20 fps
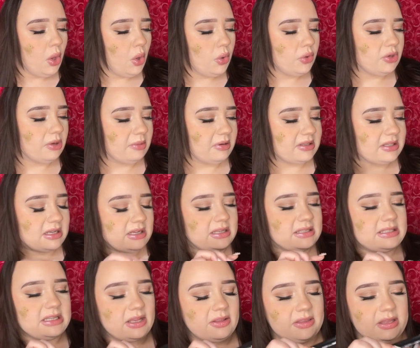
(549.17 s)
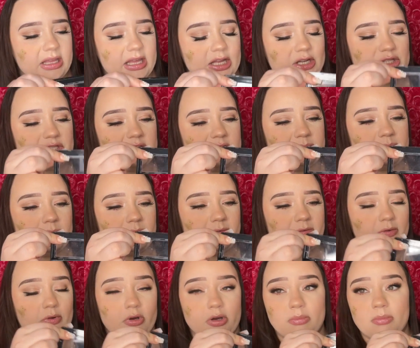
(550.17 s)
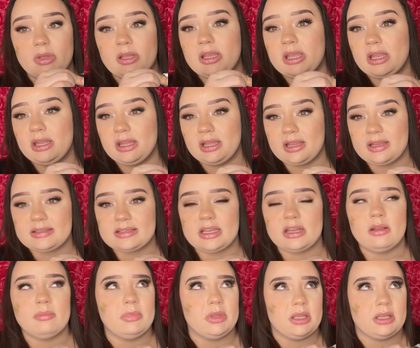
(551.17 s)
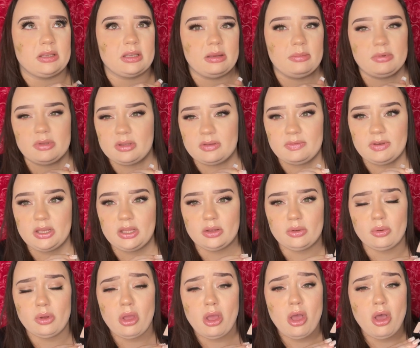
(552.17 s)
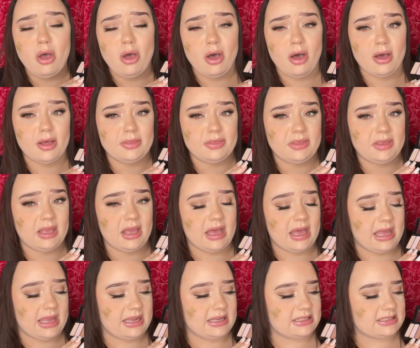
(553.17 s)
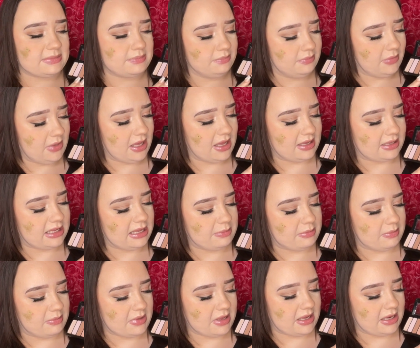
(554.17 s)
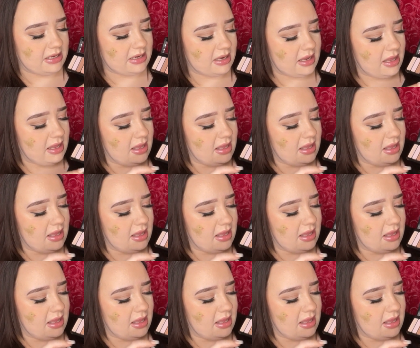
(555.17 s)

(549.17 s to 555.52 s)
So I'm excited to see how they actually perform. Again, like I said a million times in the video, on the eyes, keep in mind.